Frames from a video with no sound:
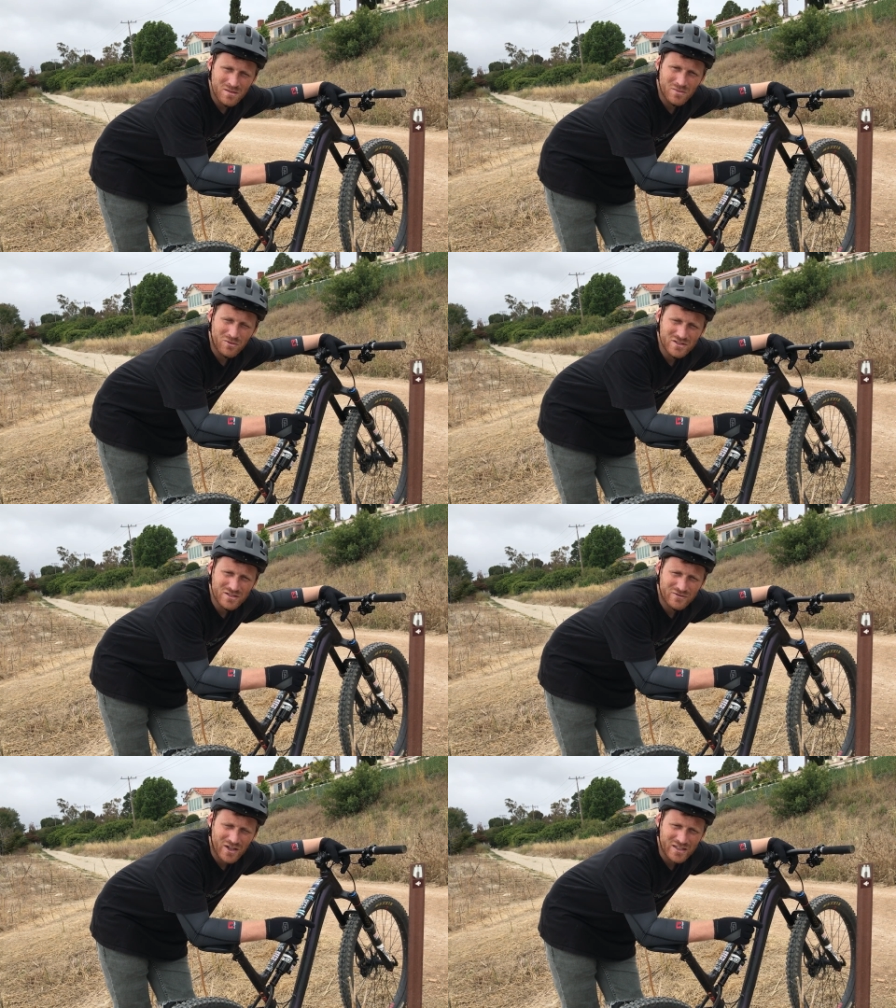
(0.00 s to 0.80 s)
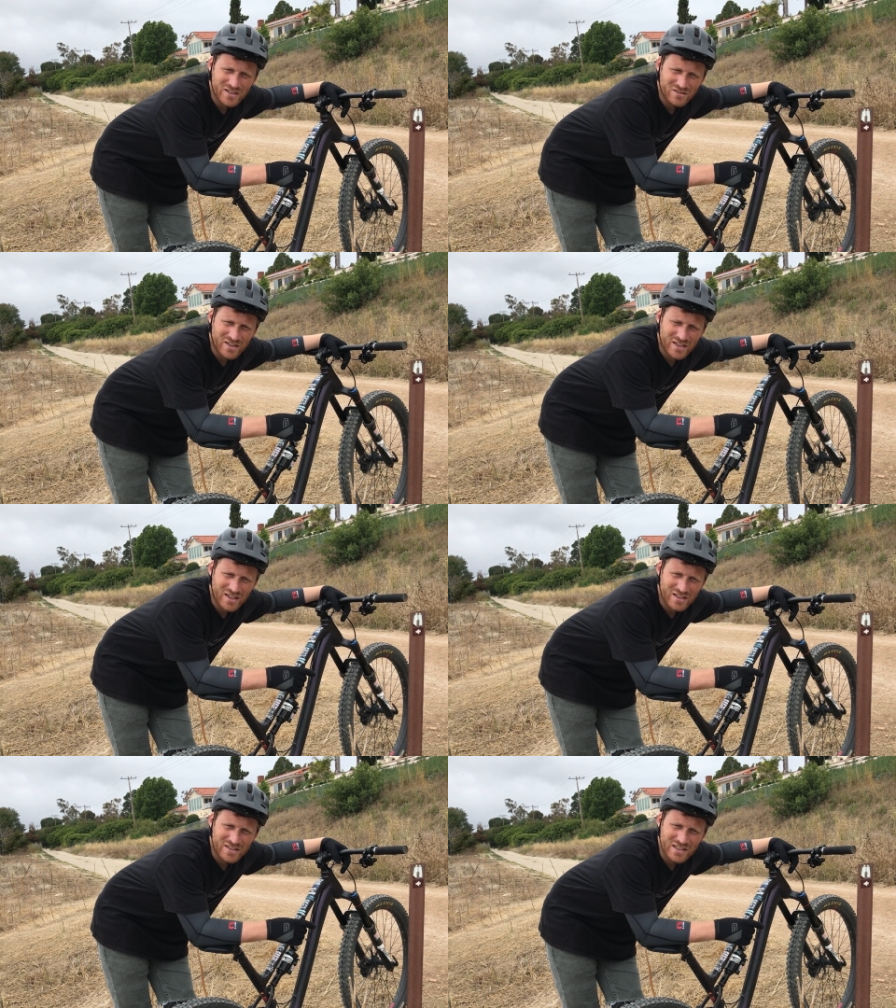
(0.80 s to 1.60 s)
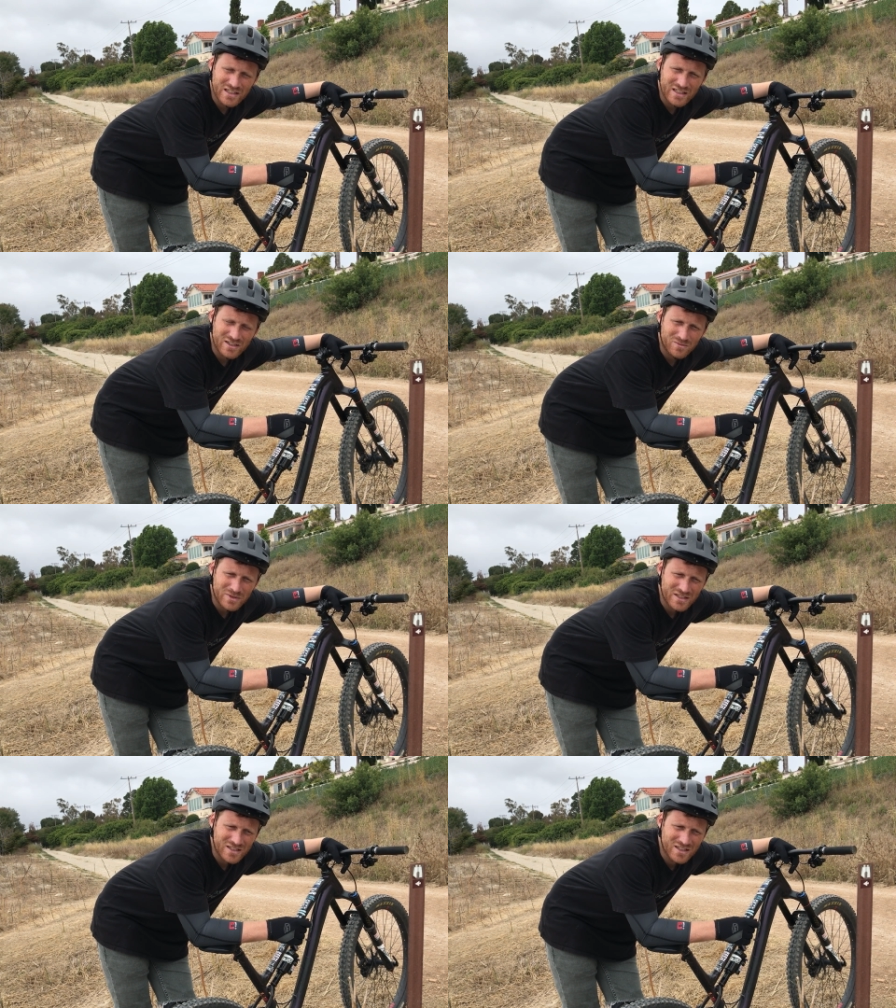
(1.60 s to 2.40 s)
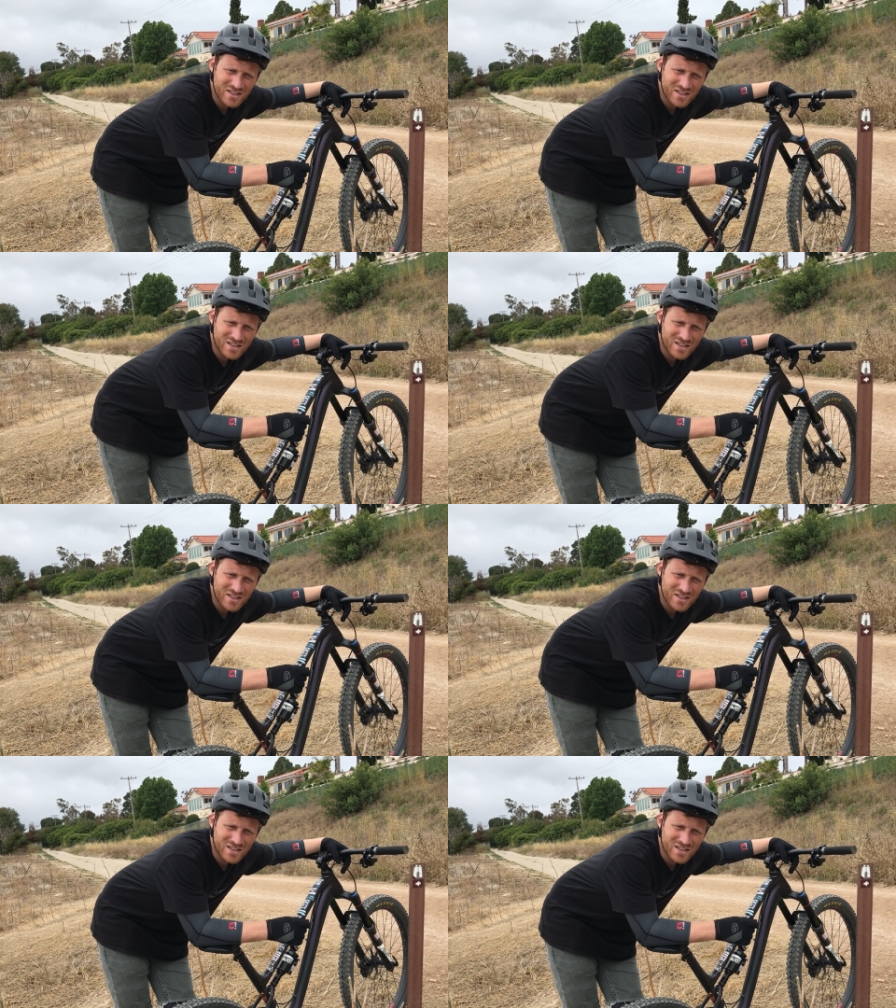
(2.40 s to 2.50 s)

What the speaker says: But once you find it, you'll get an idea, and it'll be,